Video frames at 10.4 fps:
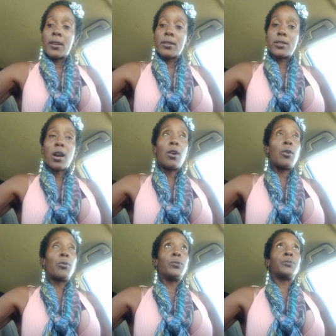
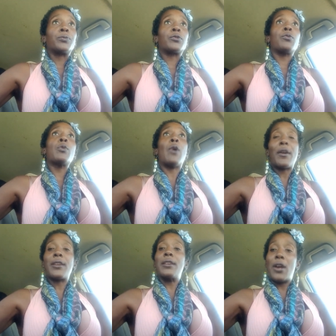So we
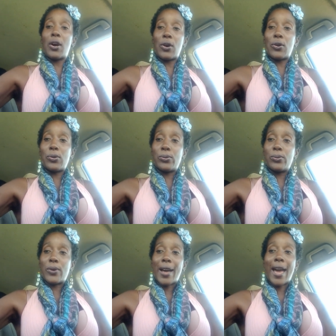want to know
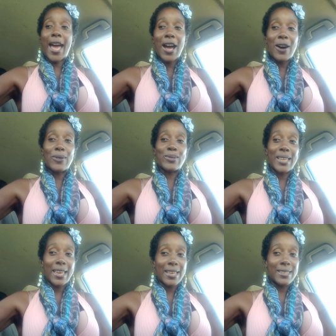how
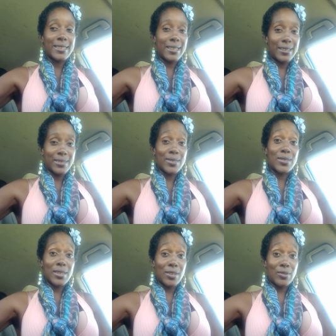to access
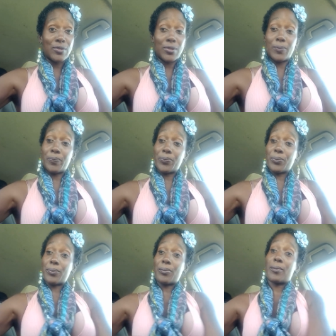this energy.
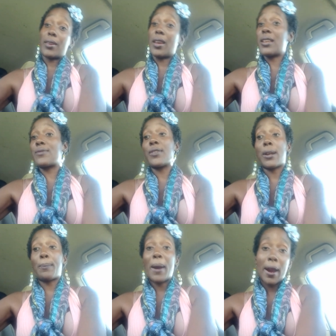It's
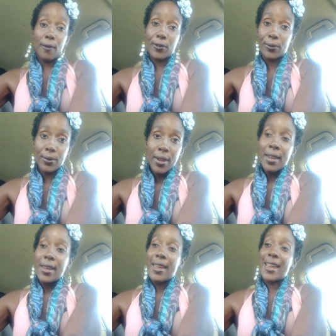very powerful,
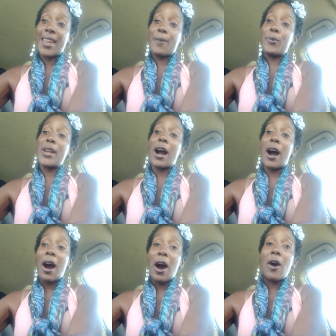and we
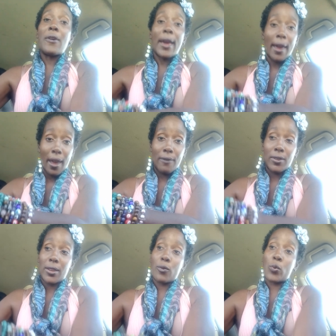all have
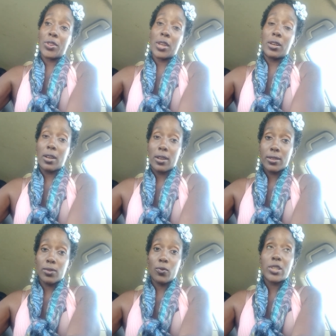it within
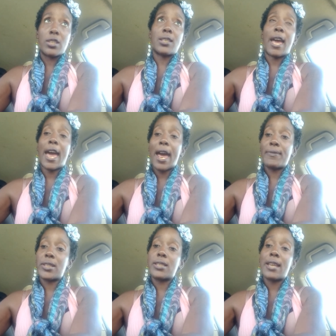us. We just
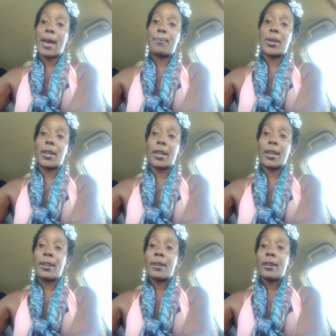have to tap
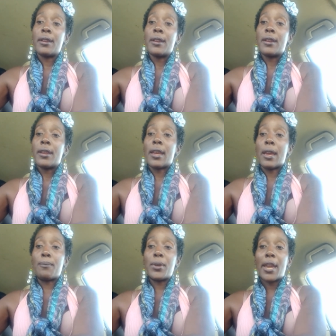in
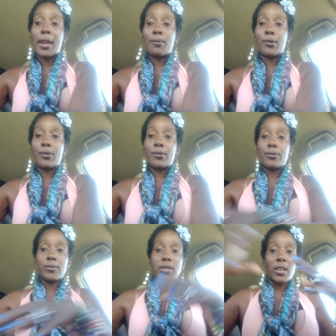and be able
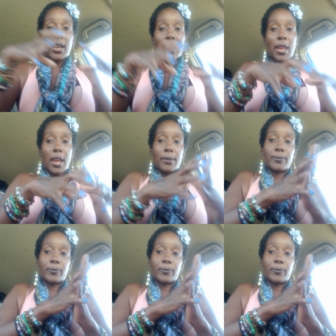to connect.